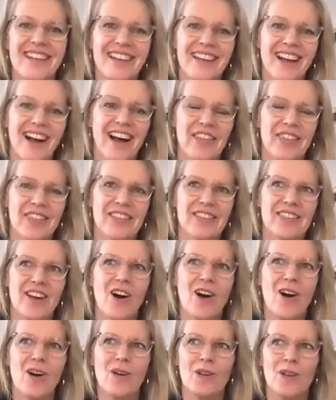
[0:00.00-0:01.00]
I think the
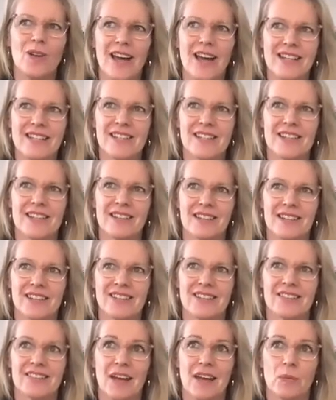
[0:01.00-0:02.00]
whole idea
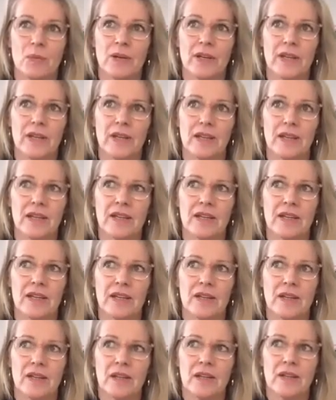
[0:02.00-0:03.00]
is that
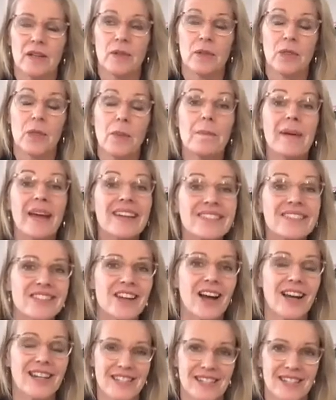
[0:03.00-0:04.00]
the best
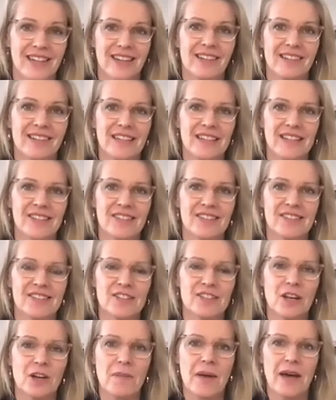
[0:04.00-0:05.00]
idea is,
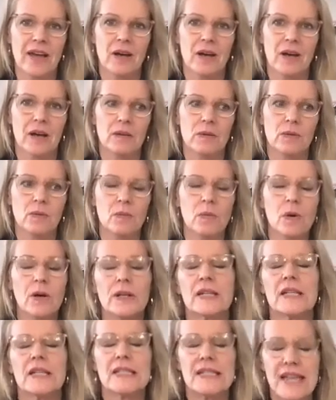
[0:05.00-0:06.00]
no matter what
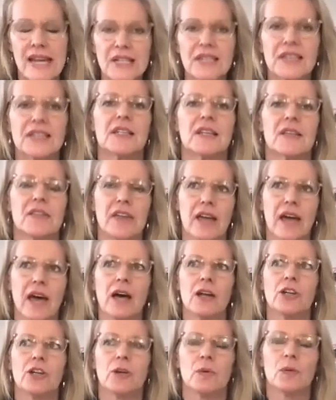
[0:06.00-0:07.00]
intensity they
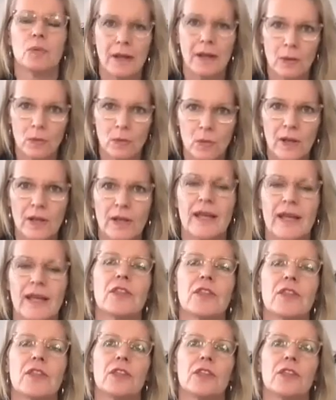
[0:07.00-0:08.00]
are, no matter what
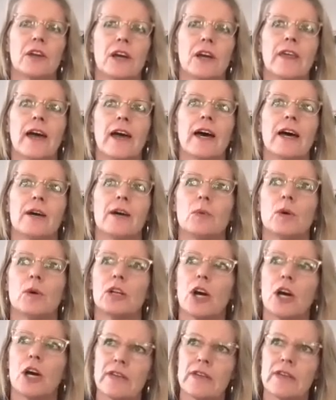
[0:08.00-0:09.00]
length they are,
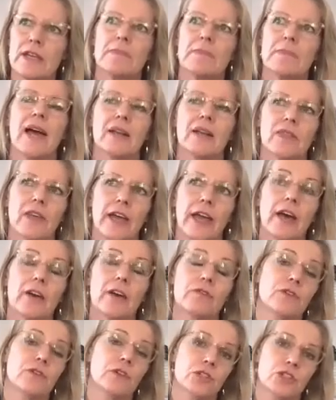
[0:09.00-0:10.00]
what kind of impact they
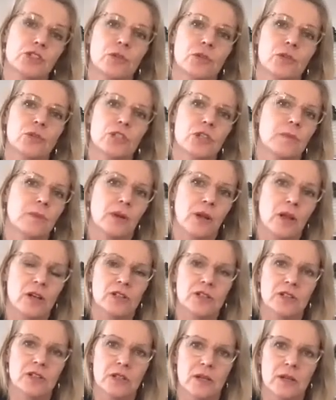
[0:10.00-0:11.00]
have for a short term or
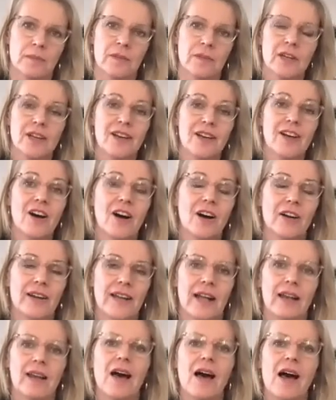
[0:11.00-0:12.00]
long term on
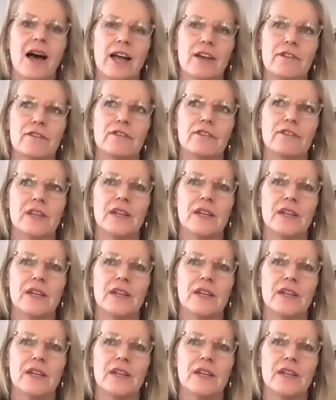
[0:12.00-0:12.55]
our life,